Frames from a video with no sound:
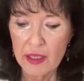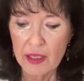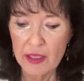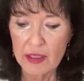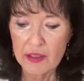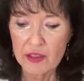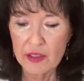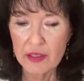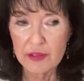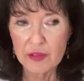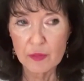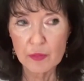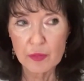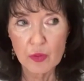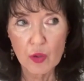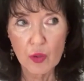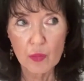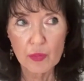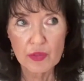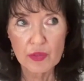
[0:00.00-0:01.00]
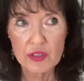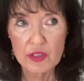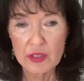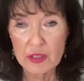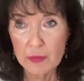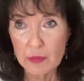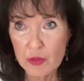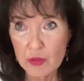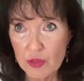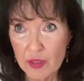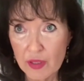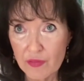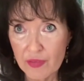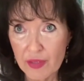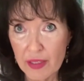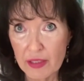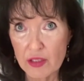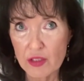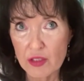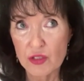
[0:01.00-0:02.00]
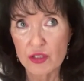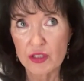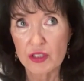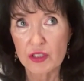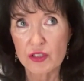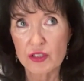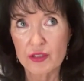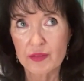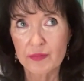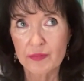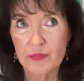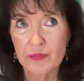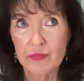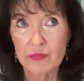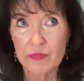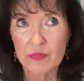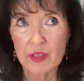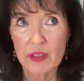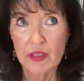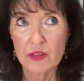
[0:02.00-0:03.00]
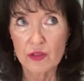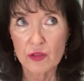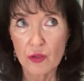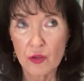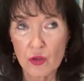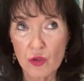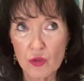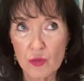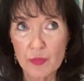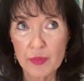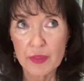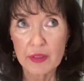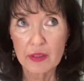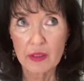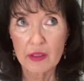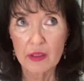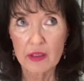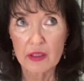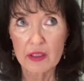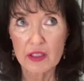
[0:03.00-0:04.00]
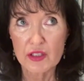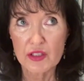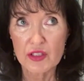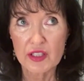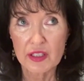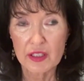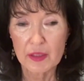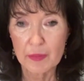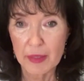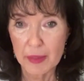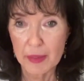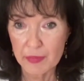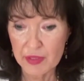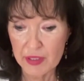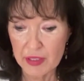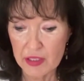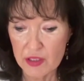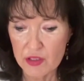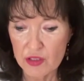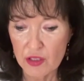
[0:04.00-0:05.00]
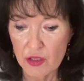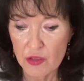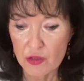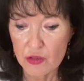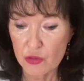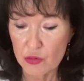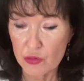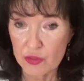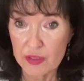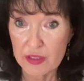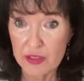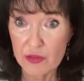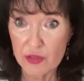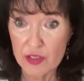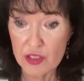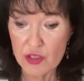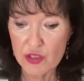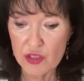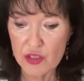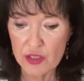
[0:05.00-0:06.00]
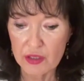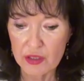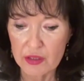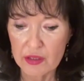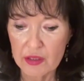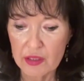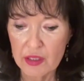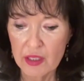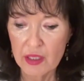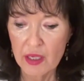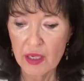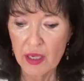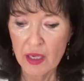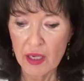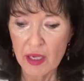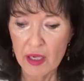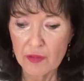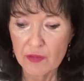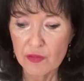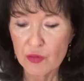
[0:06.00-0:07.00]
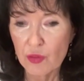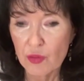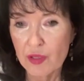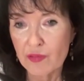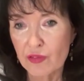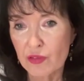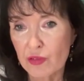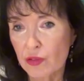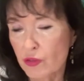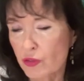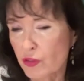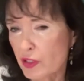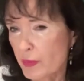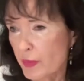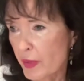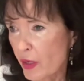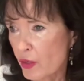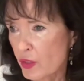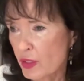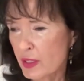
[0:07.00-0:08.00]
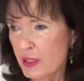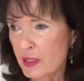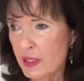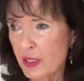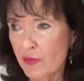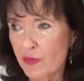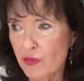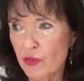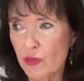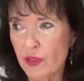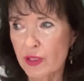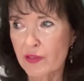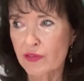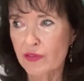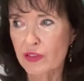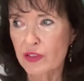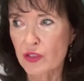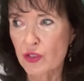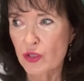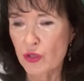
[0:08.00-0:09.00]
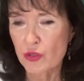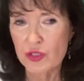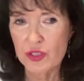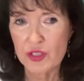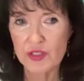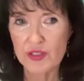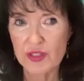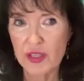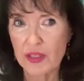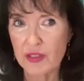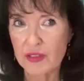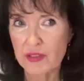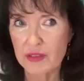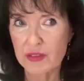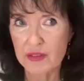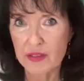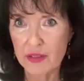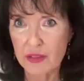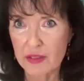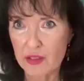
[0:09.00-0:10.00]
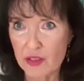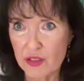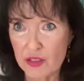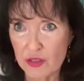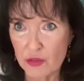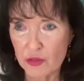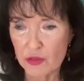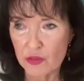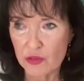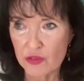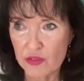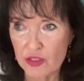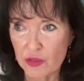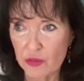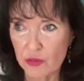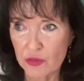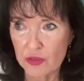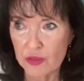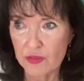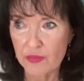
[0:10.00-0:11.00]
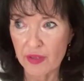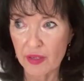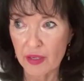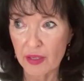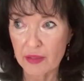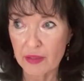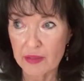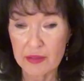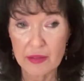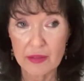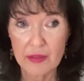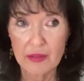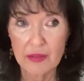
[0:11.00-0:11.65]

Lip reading: And then the Pope seemed to have answered, no, because they are baptized now, so they're Christian. Have you ever heard about it? Have you ever noticed that there are still children that,